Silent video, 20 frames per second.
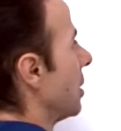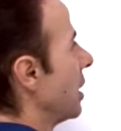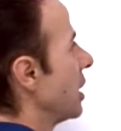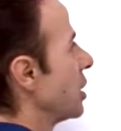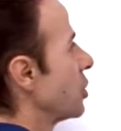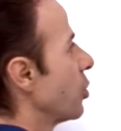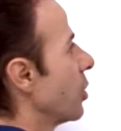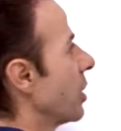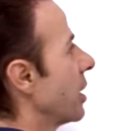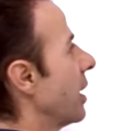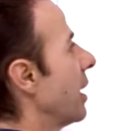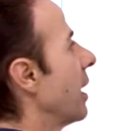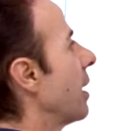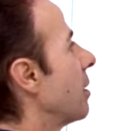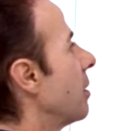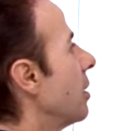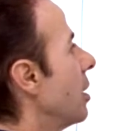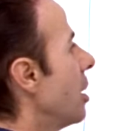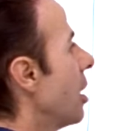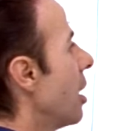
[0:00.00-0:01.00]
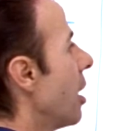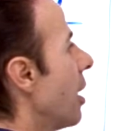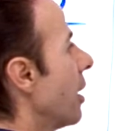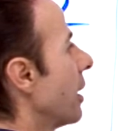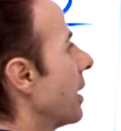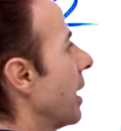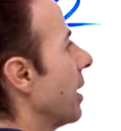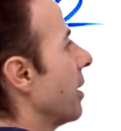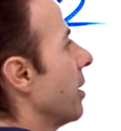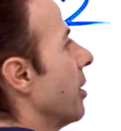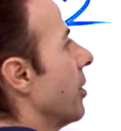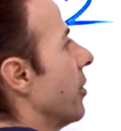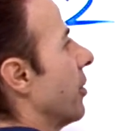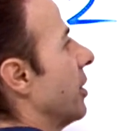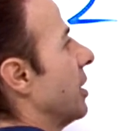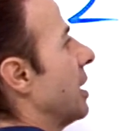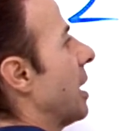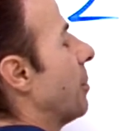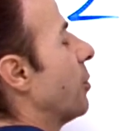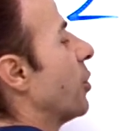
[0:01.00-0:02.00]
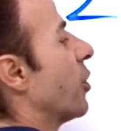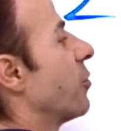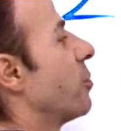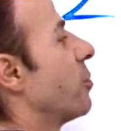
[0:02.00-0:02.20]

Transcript: Let's work it out. Okay, the number